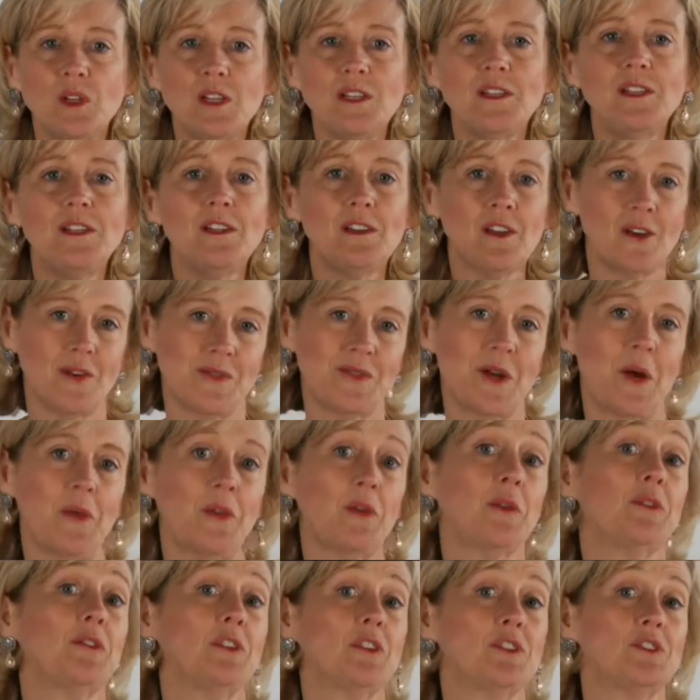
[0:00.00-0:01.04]
really know how
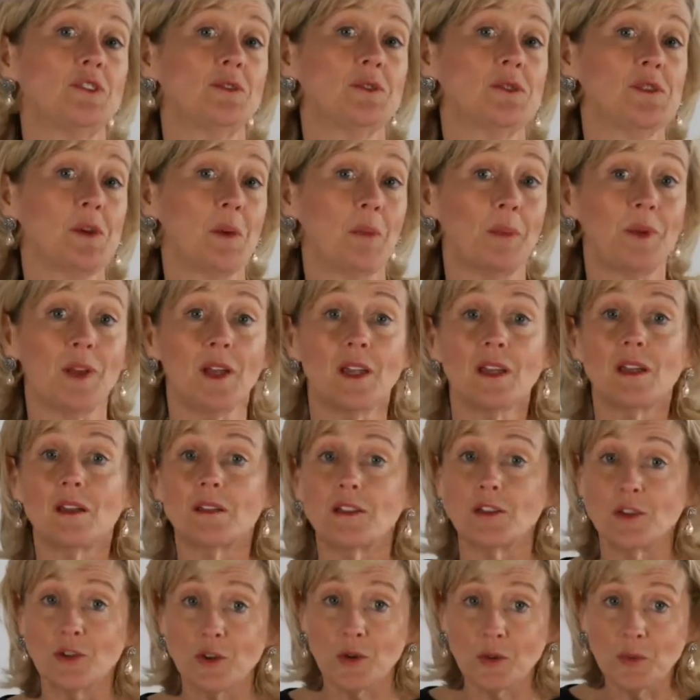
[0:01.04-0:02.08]
those issues are playing
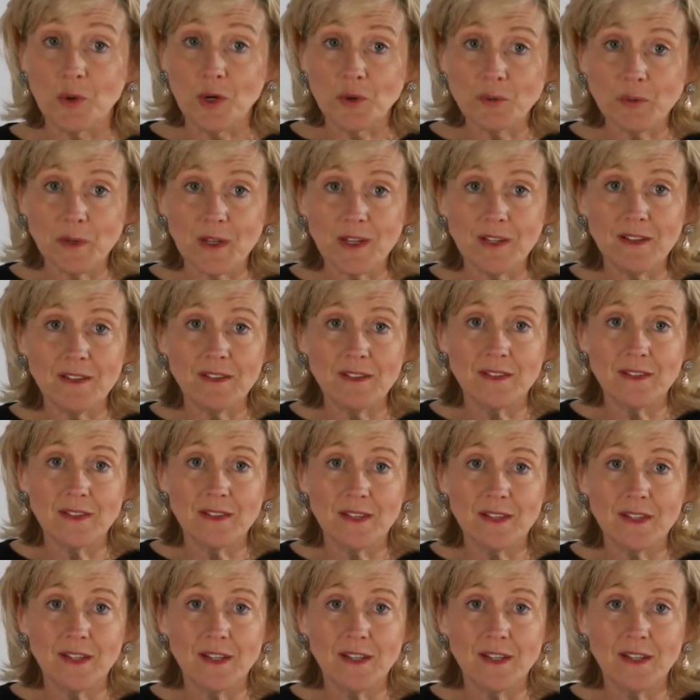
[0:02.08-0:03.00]
out in your workplace?